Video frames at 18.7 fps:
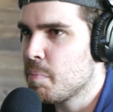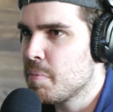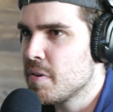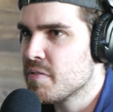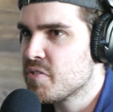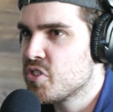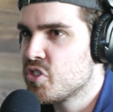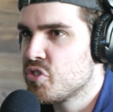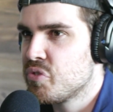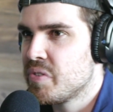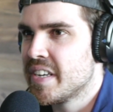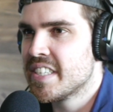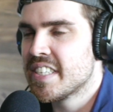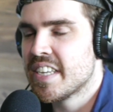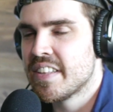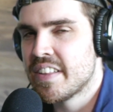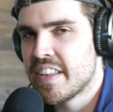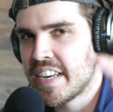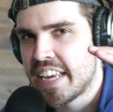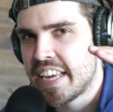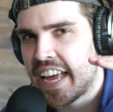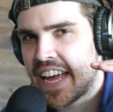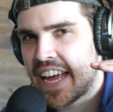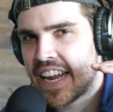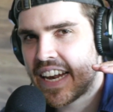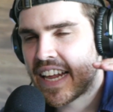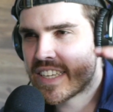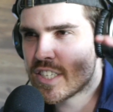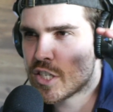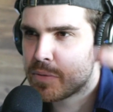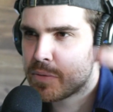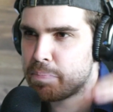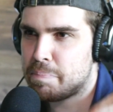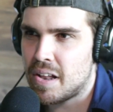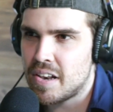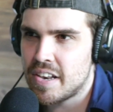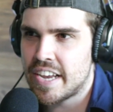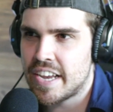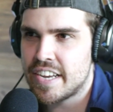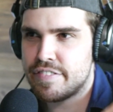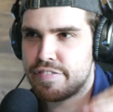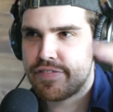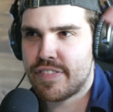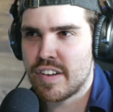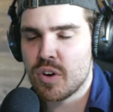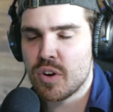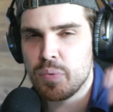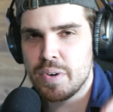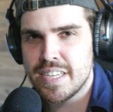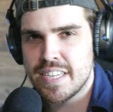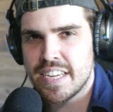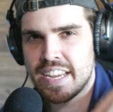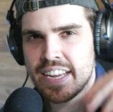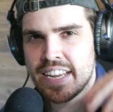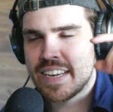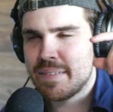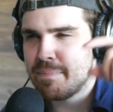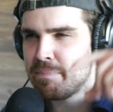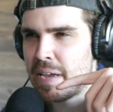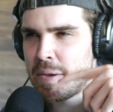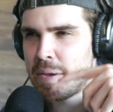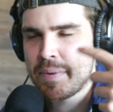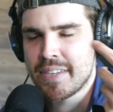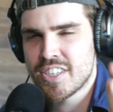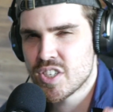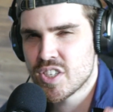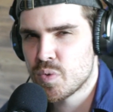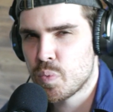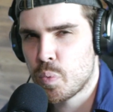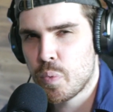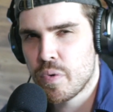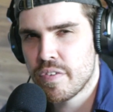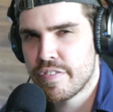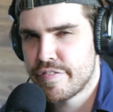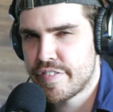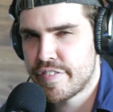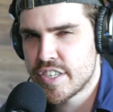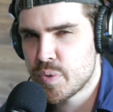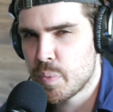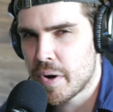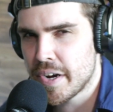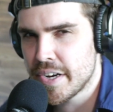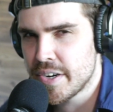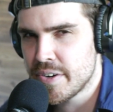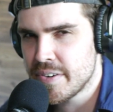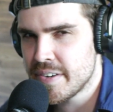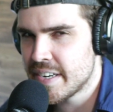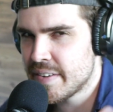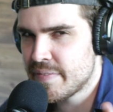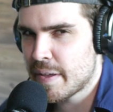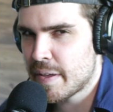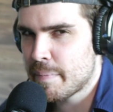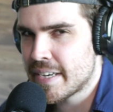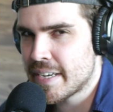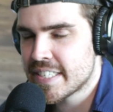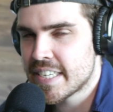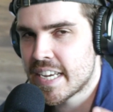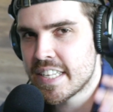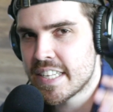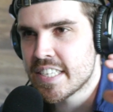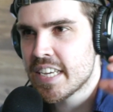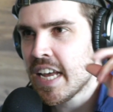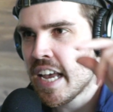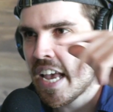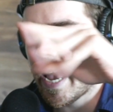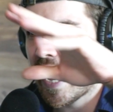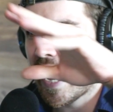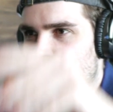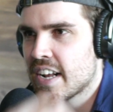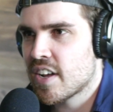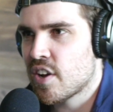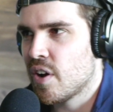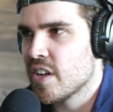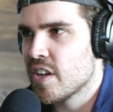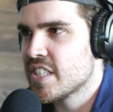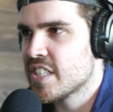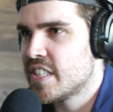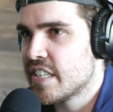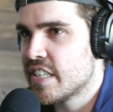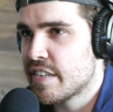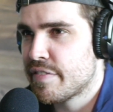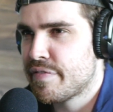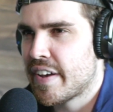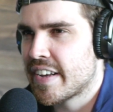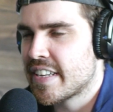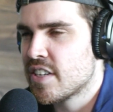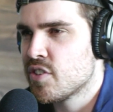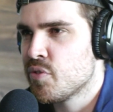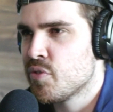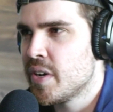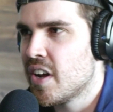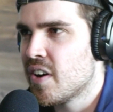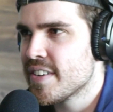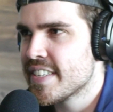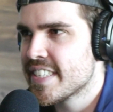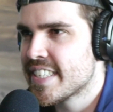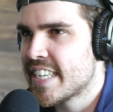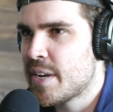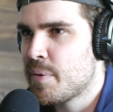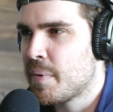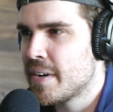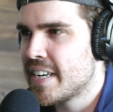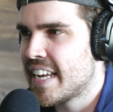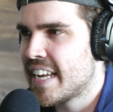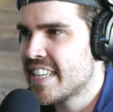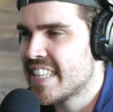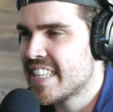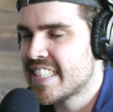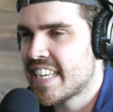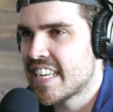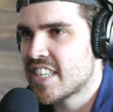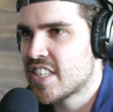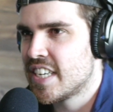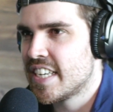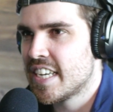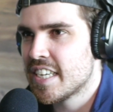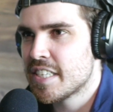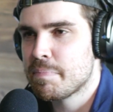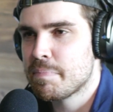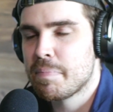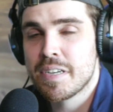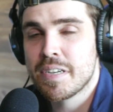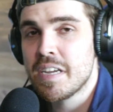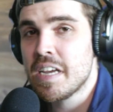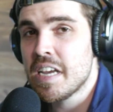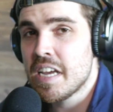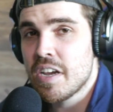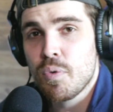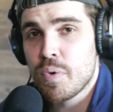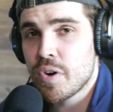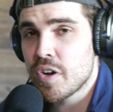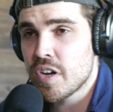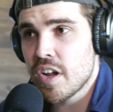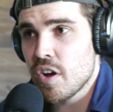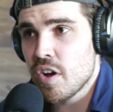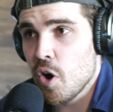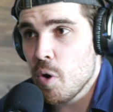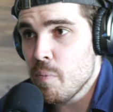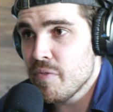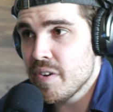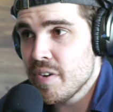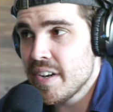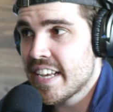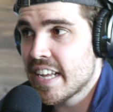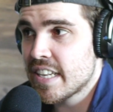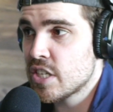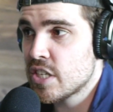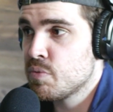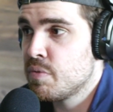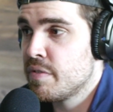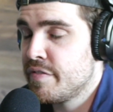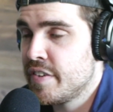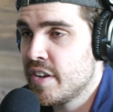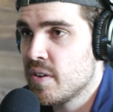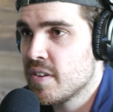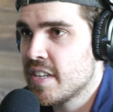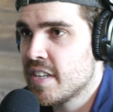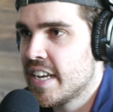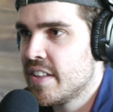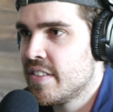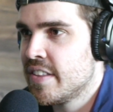of strings, and then they had like a spotlight follow it, and maybe just fish wire, if that makes sense, and it causes this effect. It's really hard to say what this actually is, but we're gonna hopefully get this revealed in the